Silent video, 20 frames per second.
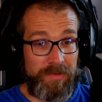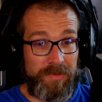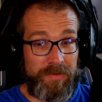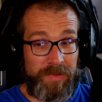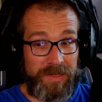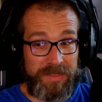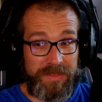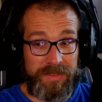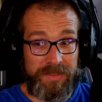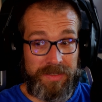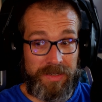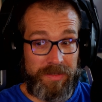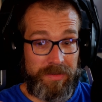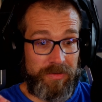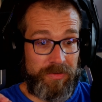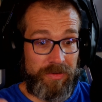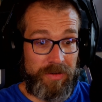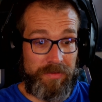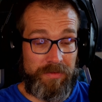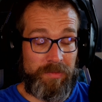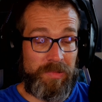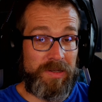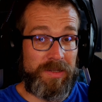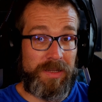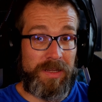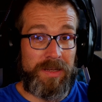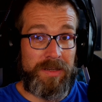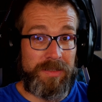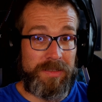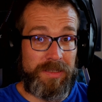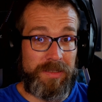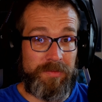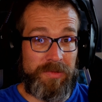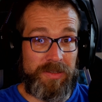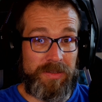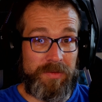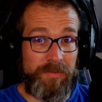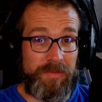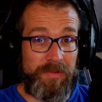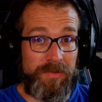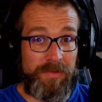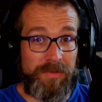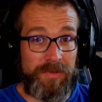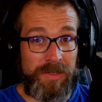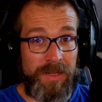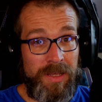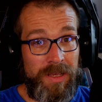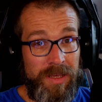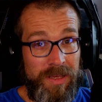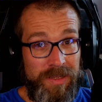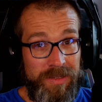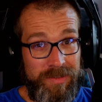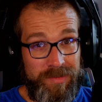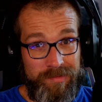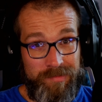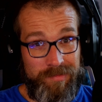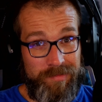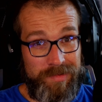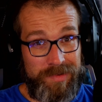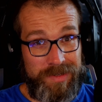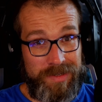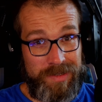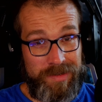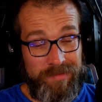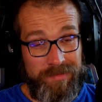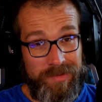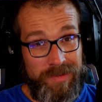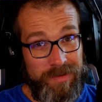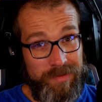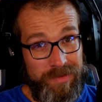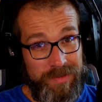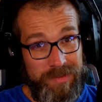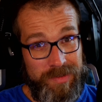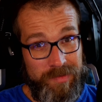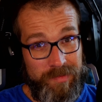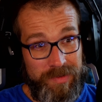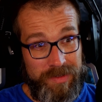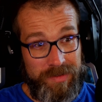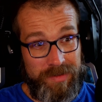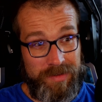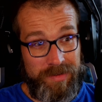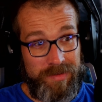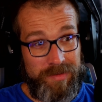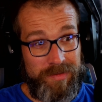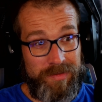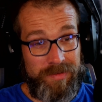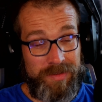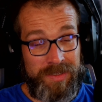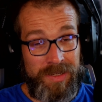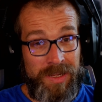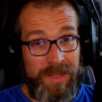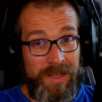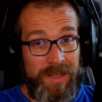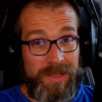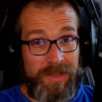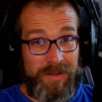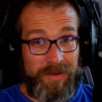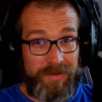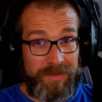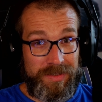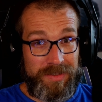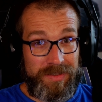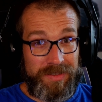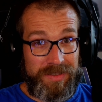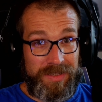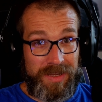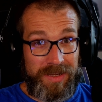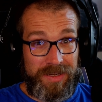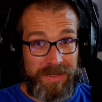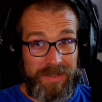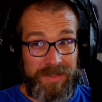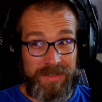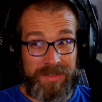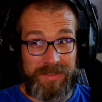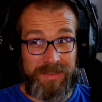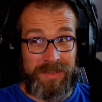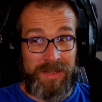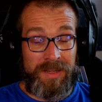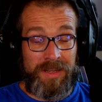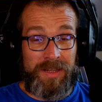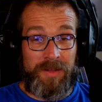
You basically take the drive, plug it into your motherboard, screw it down, go into Windows, go into the settings,